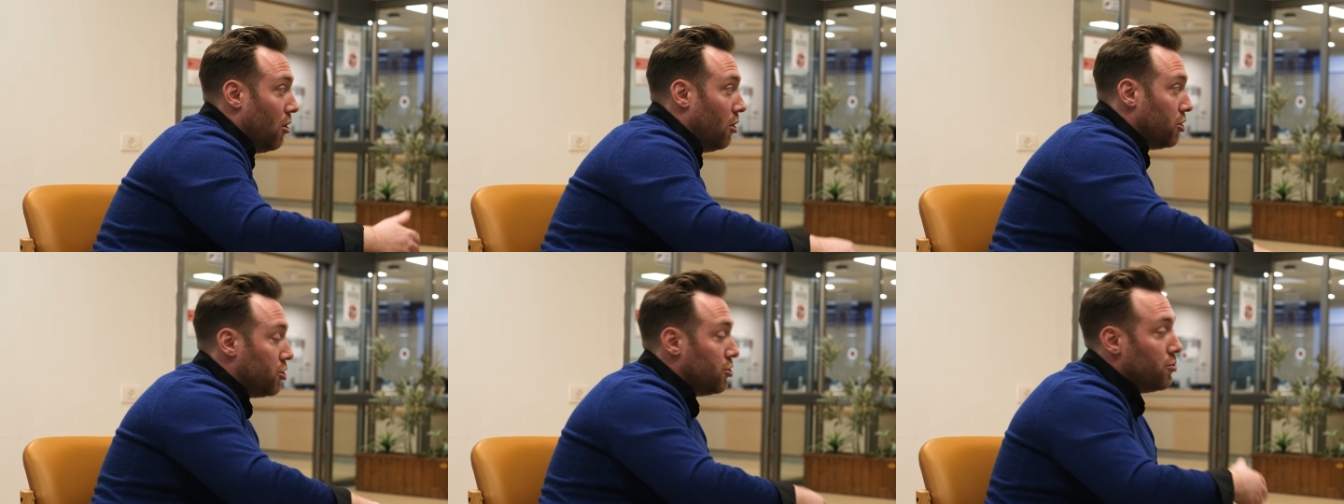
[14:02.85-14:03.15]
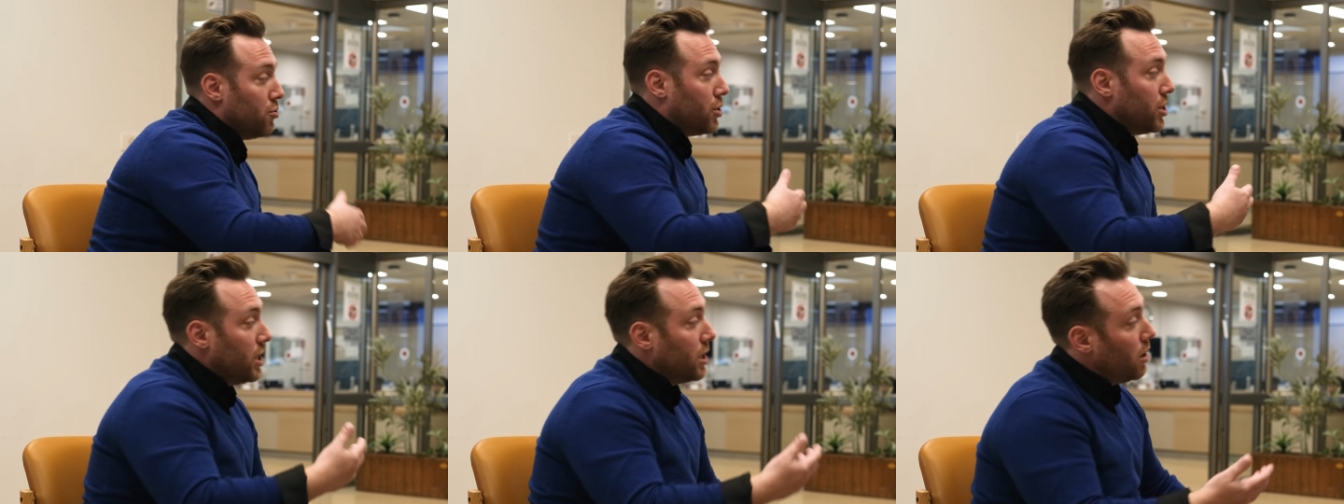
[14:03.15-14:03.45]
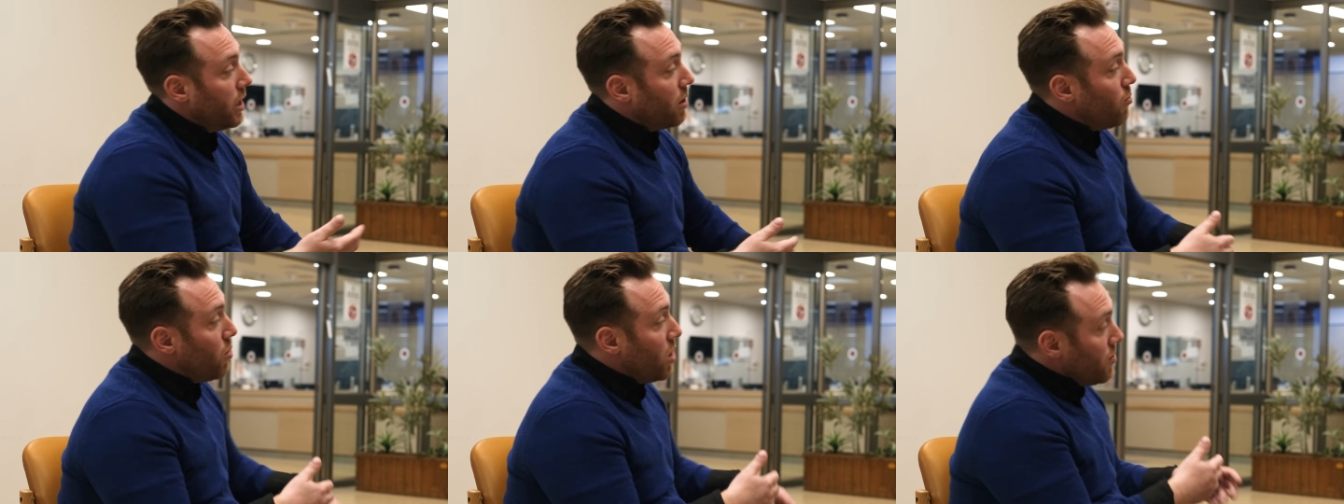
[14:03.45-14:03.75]
Do you think
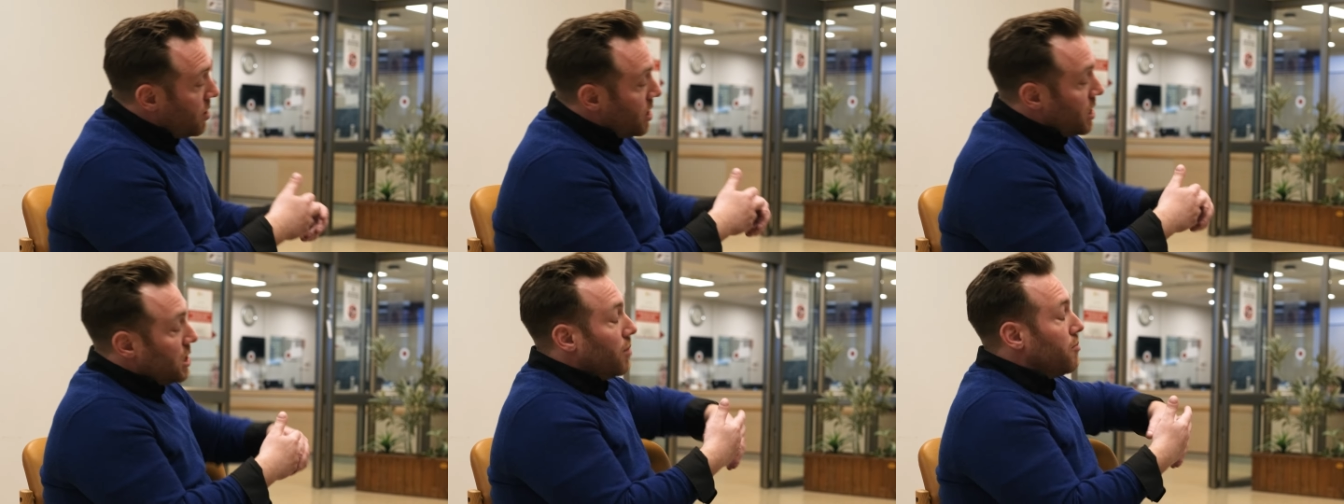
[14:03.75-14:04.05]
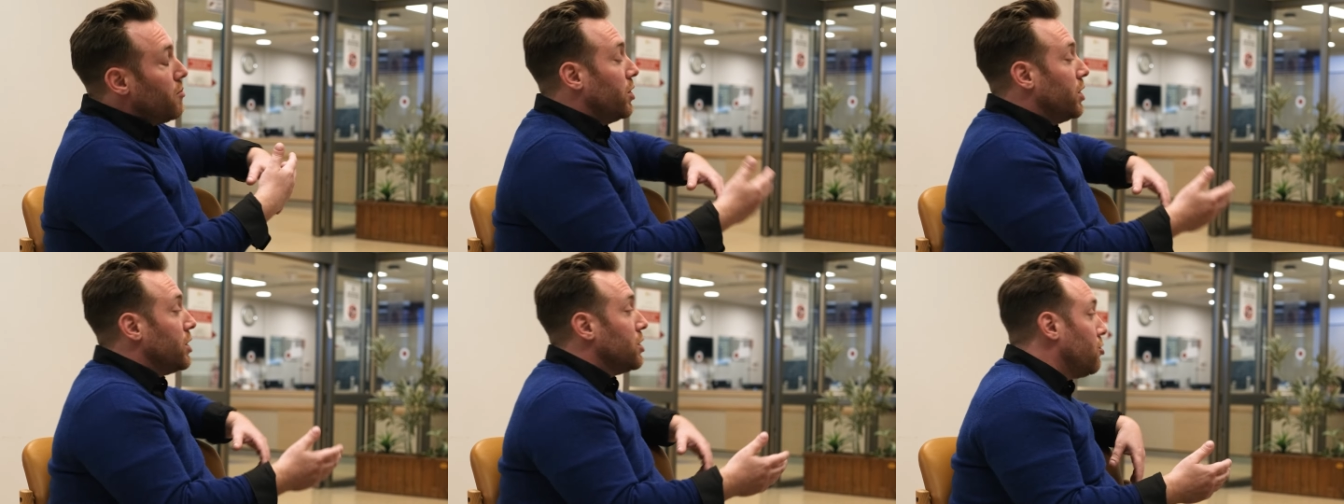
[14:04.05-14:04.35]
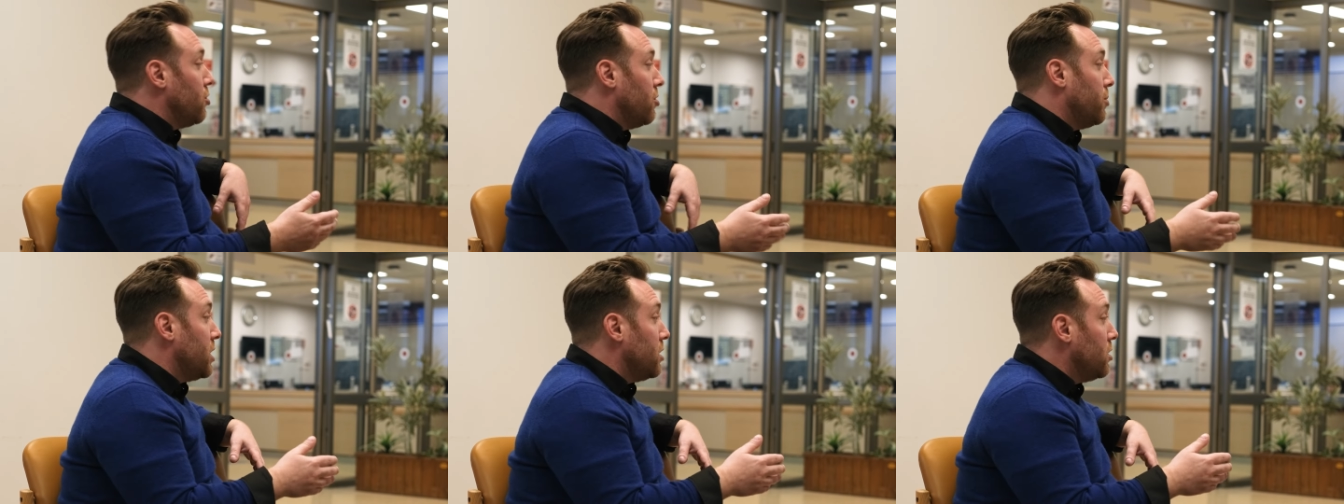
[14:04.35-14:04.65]
like maybe some things could
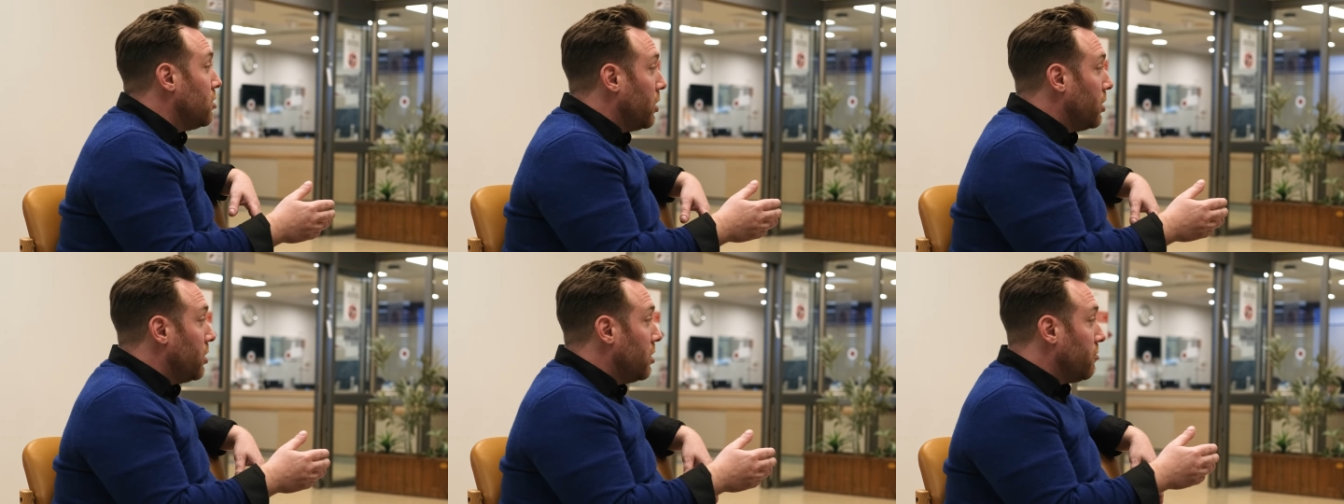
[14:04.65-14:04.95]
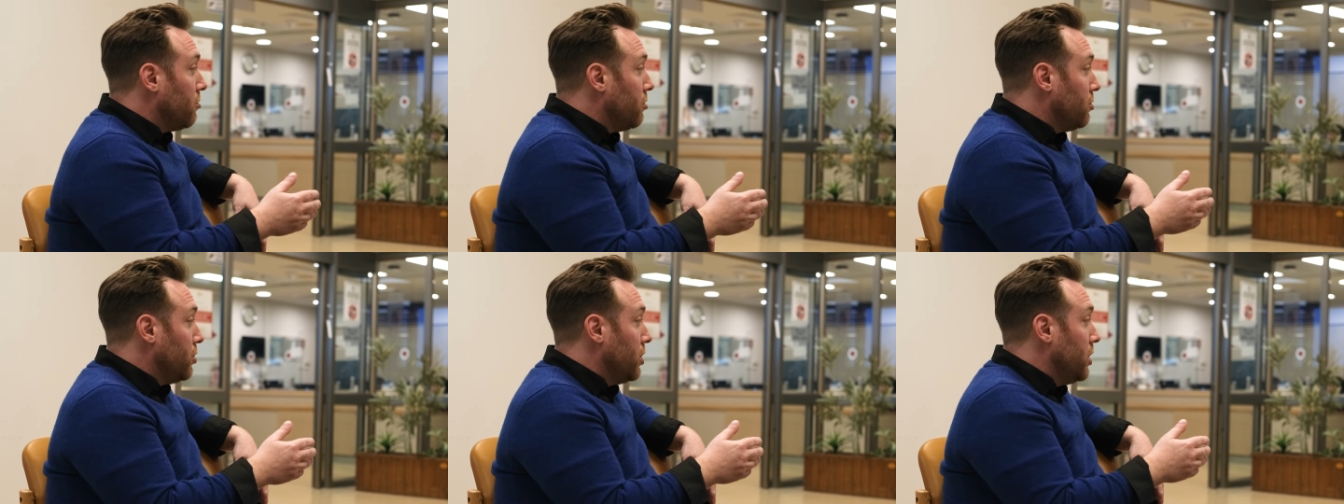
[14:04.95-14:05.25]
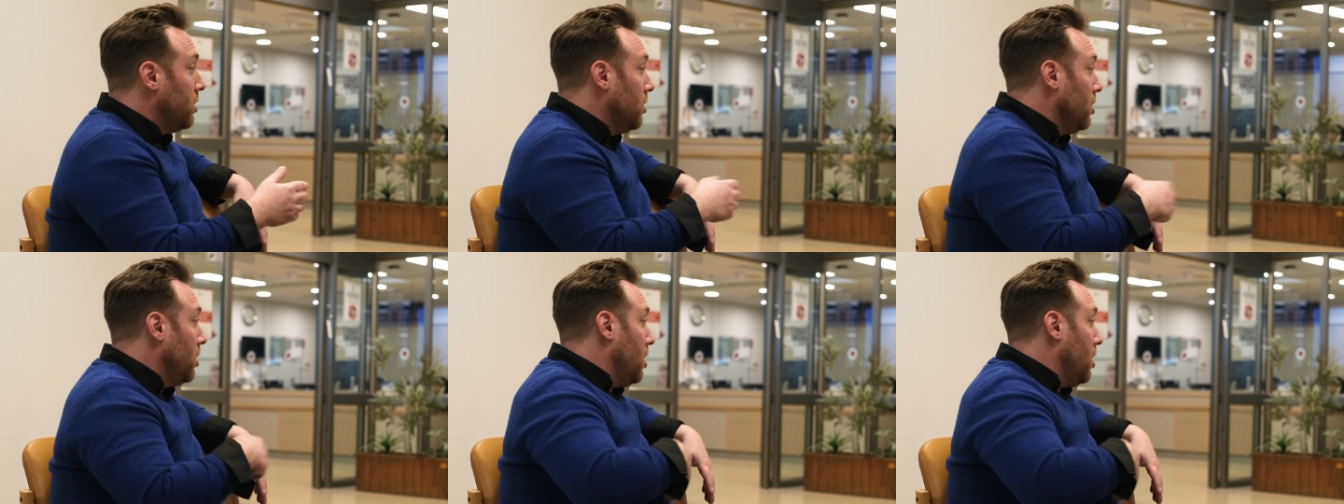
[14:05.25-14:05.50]
have been done differently?